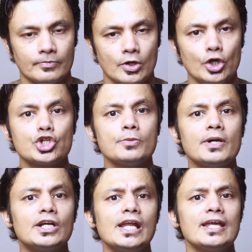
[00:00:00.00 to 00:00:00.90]
You should be
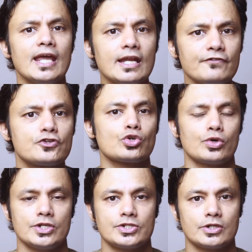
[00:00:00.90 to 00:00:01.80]
telling enough
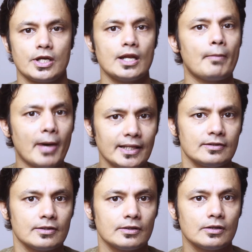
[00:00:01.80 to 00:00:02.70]
stories in a
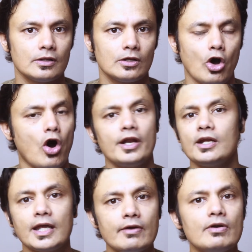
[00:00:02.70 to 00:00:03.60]
month or in
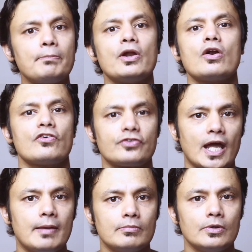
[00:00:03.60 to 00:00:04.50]
a given period of
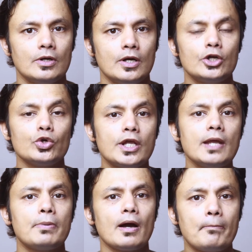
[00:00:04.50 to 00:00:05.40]
time to
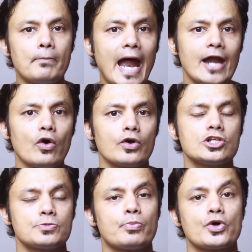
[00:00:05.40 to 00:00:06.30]
keep your brand
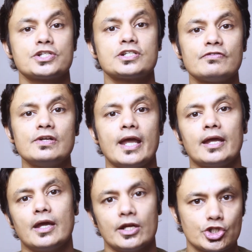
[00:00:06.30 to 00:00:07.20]
audience positively
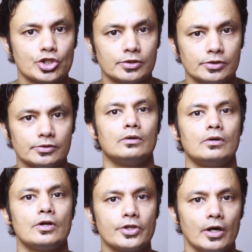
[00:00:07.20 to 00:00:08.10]
engaged.
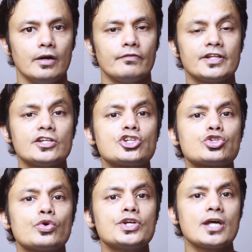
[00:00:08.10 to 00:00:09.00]
Third, whether the
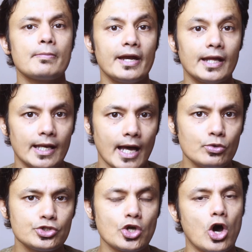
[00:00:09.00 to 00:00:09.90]
stories are made
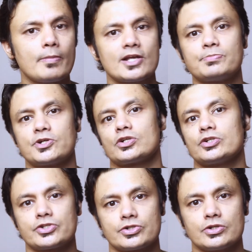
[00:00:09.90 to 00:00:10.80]
in-house or by
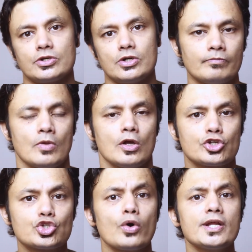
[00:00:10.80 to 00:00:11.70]
specialists.
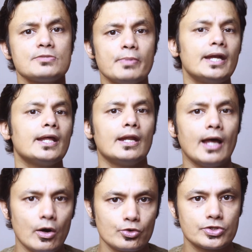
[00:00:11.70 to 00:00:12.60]
Stories made
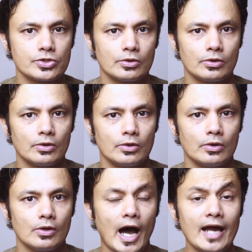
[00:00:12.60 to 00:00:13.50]
in-house
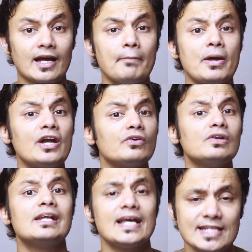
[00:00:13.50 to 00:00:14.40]
are
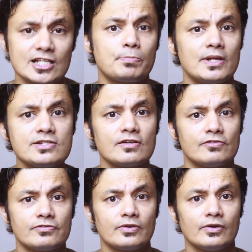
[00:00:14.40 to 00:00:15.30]
comparatively less expensive,